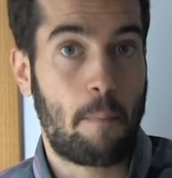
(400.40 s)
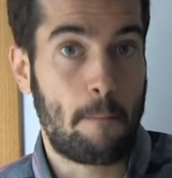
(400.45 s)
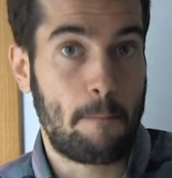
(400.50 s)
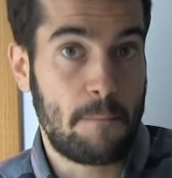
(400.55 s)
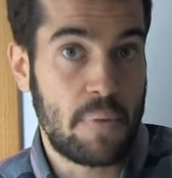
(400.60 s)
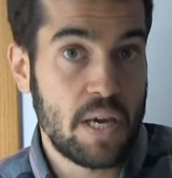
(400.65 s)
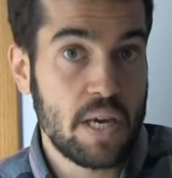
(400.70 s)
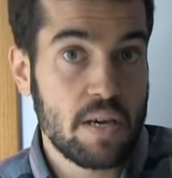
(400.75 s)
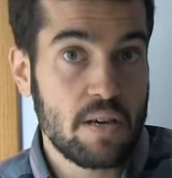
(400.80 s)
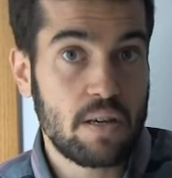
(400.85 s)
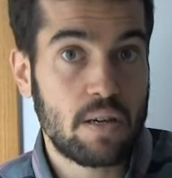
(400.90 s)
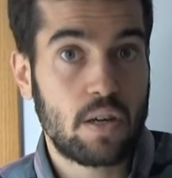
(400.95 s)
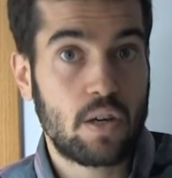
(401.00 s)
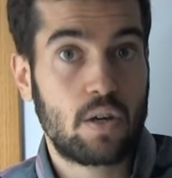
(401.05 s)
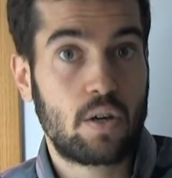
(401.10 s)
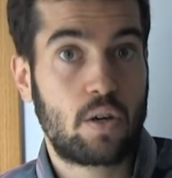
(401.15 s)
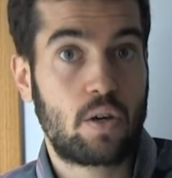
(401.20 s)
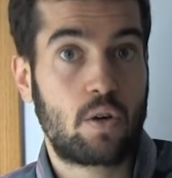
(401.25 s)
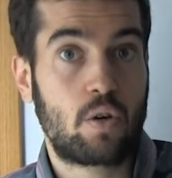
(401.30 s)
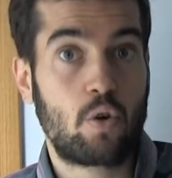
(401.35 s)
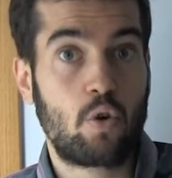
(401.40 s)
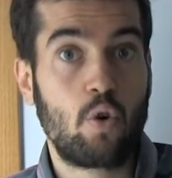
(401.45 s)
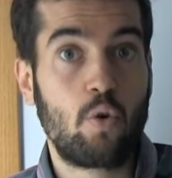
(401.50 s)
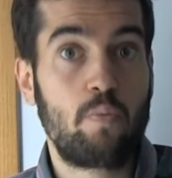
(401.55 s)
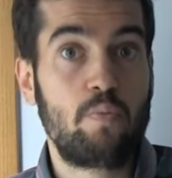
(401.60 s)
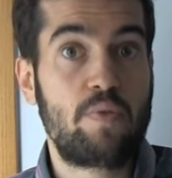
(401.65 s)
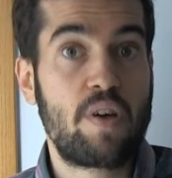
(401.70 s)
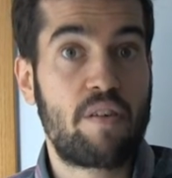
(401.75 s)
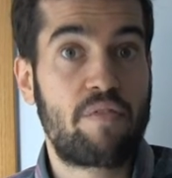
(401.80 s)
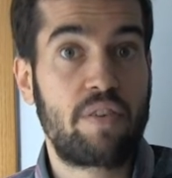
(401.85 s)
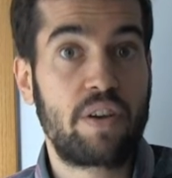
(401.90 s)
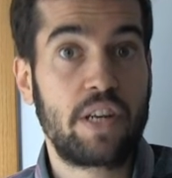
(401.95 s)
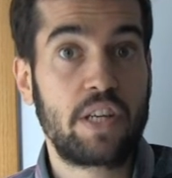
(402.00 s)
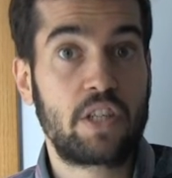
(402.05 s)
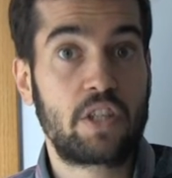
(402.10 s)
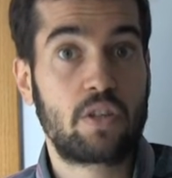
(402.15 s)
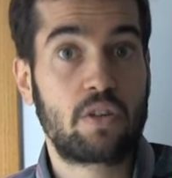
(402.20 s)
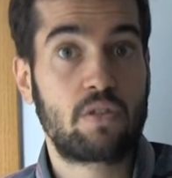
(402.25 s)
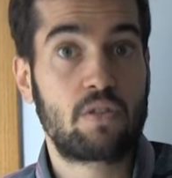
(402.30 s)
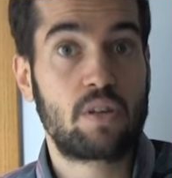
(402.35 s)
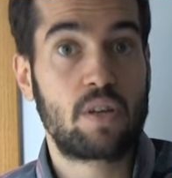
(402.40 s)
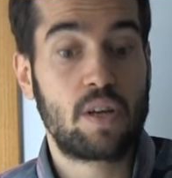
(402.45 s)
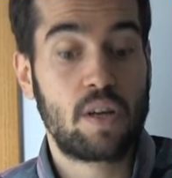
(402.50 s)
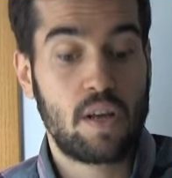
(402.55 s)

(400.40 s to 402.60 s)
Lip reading: B group definition,